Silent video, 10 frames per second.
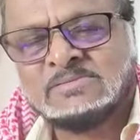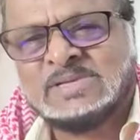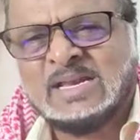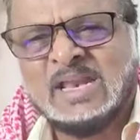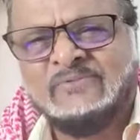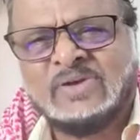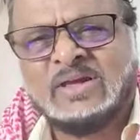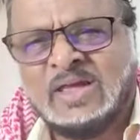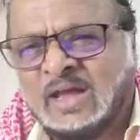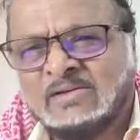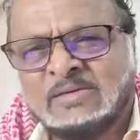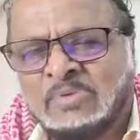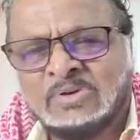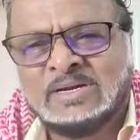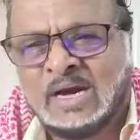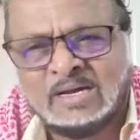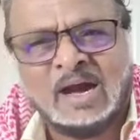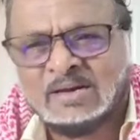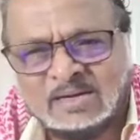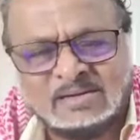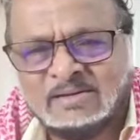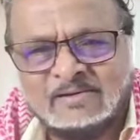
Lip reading: They never cared about Guyana.